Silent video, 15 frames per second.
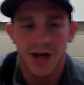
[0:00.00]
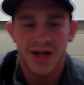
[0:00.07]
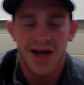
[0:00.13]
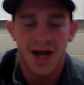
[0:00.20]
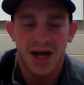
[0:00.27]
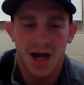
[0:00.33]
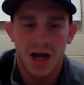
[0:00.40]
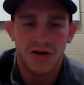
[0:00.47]

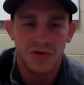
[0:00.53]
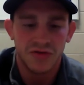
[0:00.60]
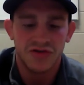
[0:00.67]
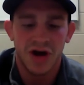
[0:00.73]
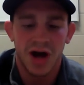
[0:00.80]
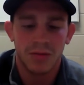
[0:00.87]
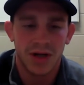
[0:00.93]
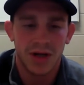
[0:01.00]
got a new
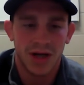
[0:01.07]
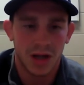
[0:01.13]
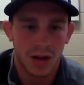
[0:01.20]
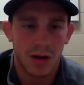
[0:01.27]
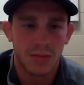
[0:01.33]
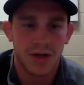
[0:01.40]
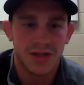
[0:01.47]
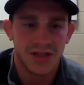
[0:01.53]
job in
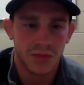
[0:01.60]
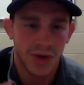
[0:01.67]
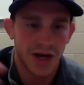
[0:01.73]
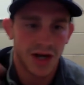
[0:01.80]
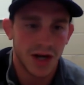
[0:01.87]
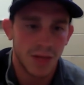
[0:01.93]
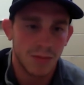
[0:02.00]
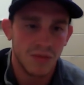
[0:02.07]
Columbus. So we
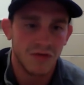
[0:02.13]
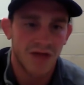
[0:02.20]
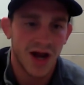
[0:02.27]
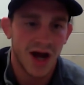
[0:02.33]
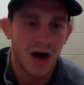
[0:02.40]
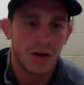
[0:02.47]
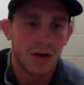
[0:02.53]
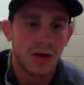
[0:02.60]
ended up moving
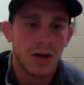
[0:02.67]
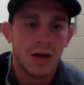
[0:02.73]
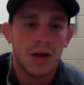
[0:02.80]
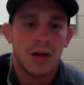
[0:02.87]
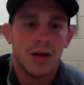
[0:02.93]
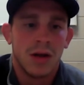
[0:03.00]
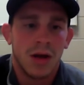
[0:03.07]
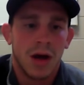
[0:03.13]
out
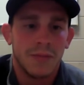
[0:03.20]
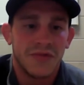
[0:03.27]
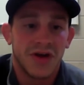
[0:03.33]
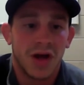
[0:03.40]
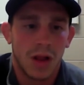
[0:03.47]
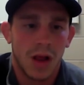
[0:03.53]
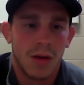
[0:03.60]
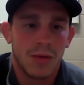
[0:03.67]

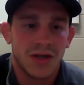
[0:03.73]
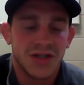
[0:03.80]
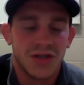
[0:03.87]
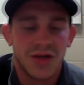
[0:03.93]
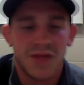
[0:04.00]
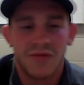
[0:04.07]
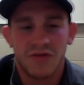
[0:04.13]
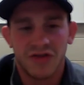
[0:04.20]
to Columbus.
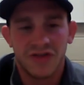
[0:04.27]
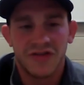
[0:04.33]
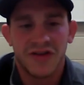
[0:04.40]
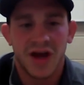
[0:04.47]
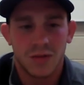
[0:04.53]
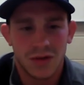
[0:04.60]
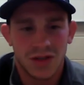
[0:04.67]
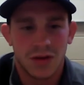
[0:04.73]
So then Virginia
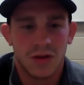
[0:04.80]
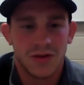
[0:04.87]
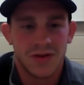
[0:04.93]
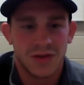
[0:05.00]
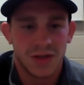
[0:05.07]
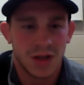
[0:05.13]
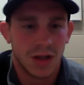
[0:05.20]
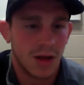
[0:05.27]
Tech was
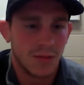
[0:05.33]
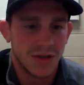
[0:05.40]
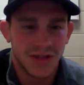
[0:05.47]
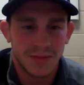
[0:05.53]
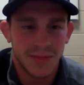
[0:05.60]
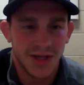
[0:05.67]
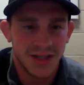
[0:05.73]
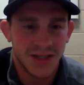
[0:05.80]
closer to
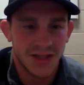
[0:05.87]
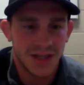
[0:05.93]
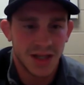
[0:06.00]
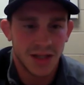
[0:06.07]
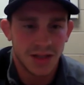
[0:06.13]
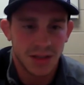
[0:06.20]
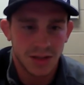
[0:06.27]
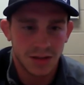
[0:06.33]
Columbus. It made
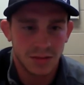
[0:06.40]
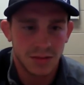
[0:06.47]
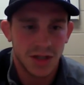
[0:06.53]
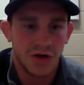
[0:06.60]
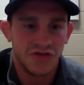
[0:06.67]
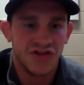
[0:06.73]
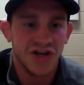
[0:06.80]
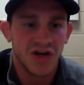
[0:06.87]
sense, you
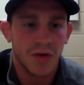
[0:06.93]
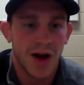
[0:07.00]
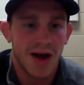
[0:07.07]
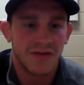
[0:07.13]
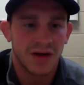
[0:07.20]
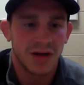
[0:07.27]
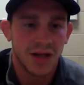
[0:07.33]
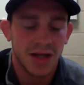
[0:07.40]
know,
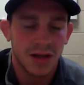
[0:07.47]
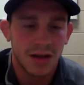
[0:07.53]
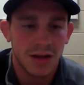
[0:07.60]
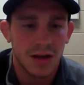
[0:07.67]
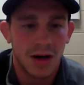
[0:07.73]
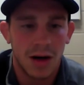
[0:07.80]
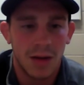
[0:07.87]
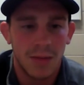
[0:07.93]
geographically.
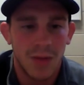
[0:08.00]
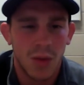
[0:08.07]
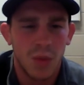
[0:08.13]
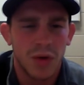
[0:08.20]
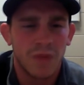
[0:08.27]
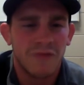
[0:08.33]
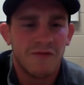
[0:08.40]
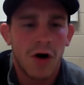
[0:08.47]
And
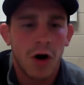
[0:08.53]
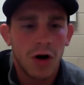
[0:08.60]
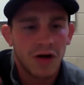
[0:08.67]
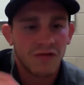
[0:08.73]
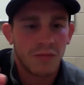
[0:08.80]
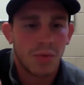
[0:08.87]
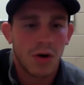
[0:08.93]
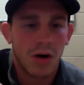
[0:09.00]
we were far
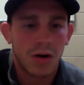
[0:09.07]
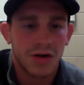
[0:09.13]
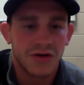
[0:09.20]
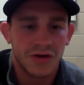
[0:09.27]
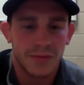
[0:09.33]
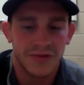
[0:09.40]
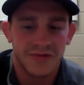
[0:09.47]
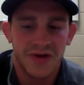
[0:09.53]
enough apart
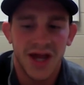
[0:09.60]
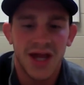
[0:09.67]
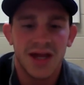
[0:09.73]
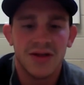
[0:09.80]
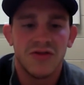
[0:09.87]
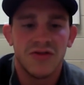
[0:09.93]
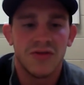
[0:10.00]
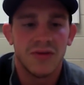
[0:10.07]
in terms of
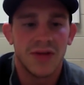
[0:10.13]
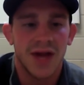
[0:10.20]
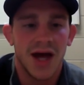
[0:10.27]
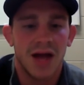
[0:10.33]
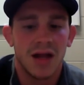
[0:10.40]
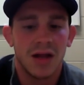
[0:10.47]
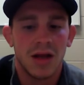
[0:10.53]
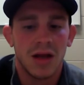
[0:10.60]
age
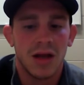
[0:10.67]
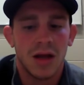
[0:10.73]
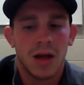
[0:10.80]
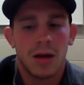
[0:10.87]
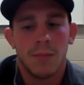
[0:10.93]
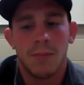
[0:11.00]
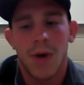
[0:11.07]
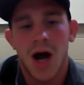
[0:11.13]
that
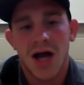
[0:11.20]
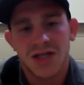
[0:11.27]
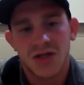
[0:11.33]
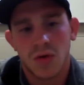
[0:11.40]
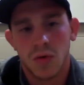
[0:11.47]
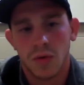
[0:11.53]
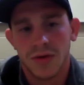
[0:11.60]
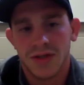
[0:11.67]
my
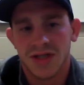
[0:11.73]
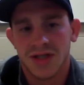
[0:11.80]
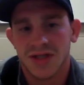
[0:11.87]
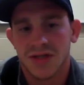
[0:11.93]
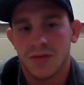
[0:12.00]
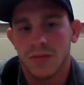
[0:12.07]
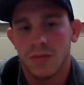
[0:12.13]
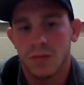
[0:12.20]
school
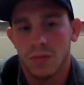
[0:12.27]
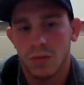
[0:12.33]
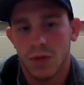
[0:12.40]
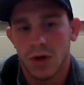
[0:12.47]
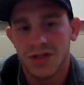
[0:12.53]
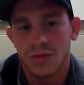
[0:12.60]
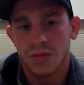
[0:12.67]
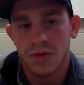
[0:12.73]
decision
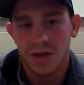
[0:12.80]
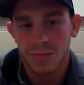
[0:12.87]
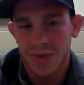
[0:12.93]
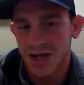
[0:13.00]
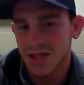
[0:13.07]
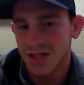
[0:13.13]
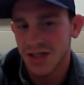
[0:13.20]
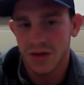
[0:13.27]
wasn't really
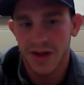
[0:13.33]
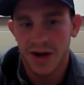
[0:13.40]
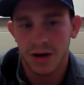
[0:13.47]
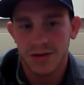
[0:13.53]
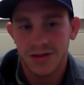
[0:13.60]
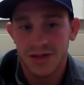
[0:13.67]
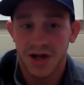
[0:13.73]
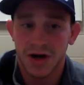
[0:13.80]
based on
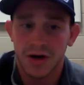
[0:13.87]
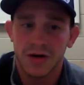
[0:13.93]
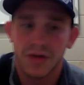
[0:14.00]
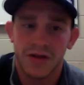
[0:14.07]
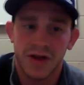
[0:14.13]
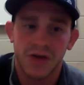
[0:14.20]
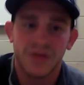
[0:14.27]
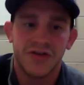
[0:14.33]
theirs.
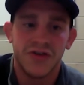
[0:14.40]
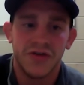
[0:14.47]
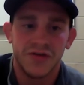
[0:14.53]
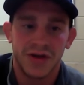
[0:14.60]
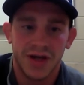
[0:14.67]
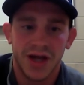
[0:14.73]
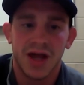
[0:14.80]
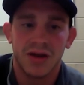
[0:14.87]
Their
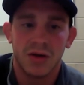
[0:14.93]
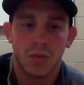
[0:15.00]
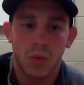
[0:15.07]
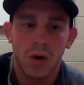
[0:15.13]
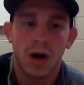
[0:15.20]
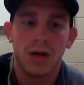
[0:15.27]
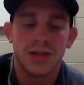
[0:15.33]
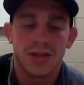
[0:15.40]
two together
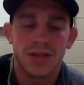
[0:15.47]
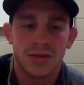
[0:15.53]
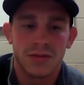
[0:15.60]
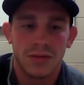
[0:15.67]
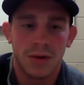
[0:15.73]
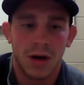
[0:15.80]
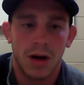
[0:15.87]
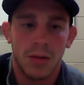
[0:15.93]
was
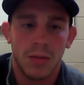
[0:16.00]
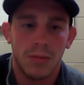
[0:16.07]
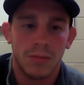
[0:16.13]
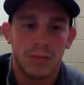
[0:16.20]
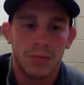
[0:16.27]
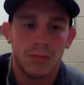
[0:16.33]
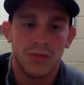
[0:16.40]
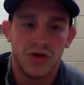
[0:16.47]

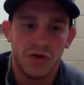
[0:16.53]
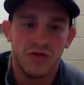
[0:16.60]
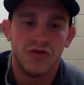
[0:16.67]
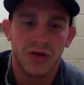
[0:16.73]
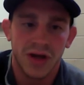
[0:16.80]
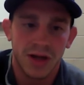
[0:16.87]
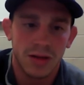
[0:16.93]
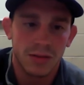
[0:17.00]

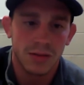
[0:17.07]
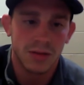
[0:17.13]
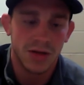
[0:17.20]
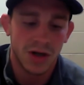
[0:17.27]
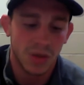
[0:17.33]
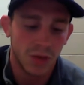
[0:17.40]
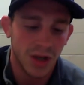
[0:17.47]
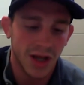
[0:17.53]
hugely,
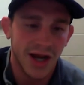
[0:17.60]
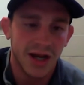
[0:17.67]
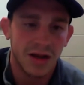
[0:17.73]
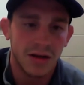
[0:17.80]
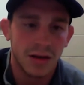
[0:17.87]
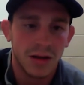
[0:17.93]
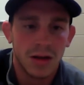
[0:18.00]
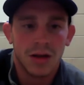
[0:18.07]
you know,
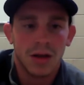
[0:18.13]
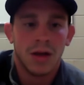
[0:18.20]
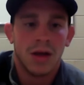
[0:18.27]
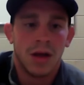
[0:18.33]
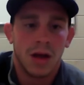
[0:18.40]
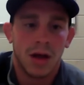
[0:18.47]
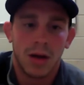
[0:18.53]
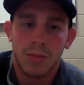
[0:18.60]
related.
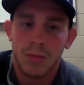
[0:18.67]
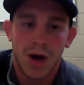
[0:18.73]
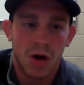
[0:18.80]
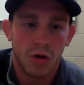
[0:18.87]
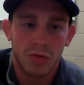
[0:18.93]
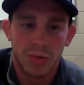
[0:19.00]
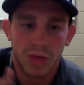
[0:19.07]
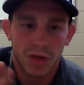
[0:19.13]

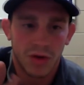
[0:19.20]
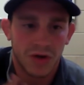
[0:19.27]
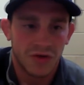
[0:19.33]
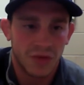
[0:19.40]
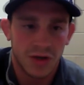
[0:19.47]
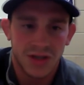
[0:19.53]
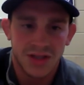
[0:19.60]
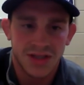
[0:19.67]
My older brother
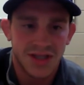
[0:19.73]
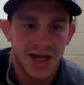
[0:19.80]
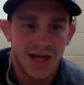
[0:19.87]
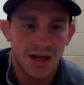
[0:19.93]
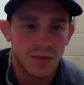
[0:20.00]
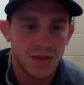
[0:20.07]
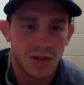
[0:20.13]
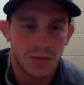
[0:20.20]
went to Oregon
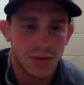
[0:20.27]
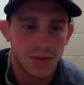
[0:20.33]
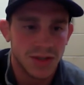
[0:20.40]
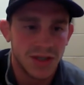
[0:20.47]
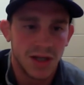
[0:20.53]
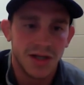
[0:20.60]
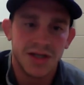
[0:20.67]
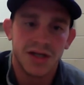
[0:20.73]
State. It was almost
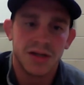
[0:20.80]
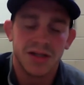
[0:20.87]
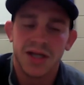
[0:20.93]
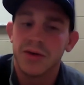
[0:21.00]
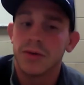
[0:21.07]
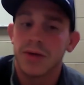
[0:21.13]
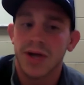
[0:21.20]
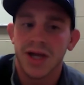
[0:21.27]
a done deal that
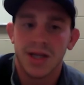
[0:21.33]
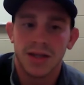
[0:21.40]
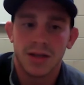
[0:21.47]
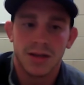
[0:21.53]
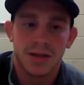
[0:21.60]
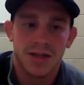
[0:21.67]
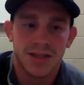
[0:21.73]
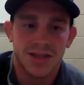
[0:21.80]
they were
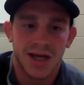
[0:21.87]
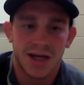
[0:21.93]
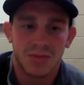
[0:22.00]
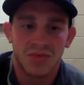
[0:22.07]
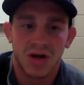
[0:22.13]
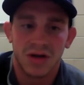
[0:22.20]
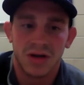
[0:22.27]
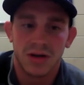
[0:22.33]
getting the
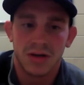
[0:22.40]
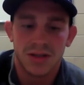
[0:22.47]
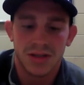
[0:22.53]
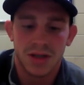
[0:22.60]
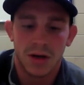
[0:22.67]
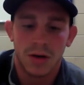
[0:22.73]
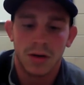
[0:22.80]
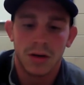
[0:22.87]
second brother.
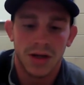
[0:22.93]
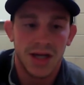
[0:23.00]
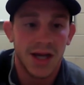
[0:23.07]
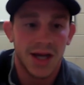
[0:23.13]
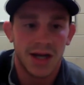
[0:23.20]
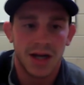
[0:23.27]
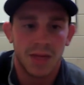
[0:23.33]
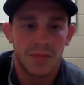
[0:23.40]
So
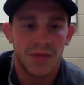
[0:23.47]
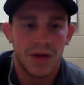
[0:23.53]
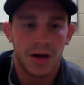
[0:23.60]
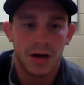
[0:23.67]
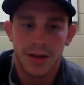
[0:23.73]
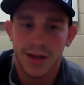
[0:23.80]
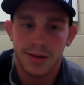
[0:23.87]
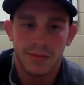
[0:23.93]
he ended up
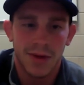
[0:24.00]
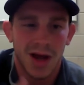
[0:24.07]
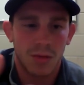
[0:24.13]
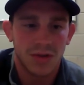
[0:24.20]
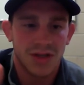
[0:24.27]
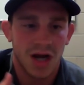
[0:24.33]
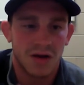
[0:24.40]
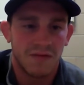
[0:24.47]
there, and then
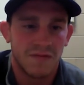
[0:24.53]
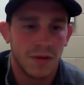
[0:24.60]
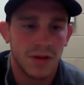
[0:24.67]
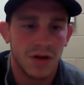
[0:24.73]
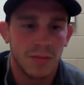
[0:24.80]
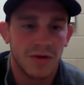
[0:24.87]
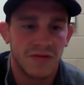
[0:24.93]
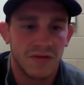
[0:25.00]
I was kind of
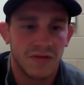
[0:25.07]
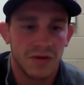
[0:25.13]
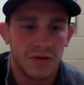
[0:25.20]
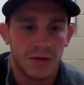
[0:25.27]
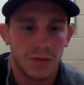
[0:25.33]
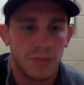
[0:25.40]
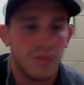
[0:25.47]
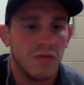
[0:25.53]
a little bit
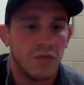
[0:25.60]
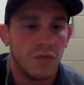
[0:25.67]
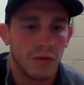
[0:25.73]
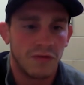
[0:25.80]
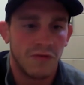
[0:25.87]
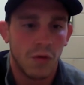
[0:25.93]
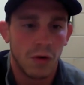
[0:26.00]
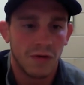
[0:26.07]
further removed.
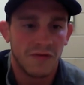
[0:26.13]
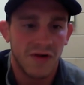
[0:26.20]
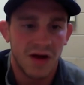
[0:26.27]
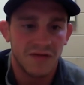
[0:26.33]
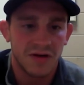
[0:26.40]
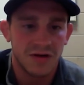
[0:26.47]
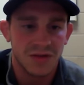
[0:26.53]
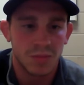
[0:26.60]
We're 4 and
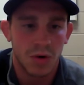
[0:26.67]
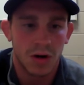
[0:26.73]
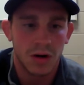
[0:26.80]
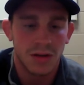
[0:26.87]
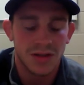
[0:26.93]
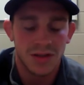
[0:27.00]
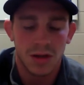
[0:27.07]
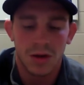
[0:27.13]
5 years
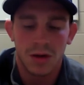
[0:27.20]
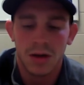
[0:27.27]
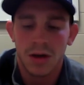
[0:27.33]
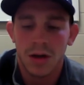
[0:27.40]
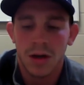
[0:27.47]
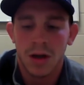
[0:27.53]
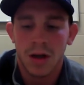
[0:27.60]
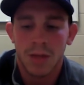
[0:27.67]
apart. So
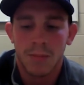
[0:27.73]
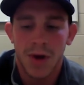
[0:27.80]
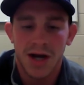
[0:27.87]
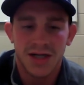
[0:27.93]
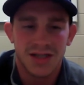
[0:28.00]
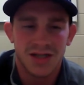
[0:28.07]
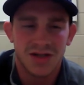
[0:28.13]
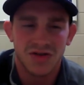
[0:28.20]
my
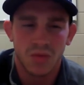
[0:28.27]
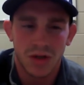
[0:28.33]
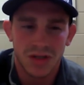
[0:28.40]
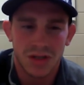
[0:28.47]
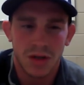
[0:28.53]
decision.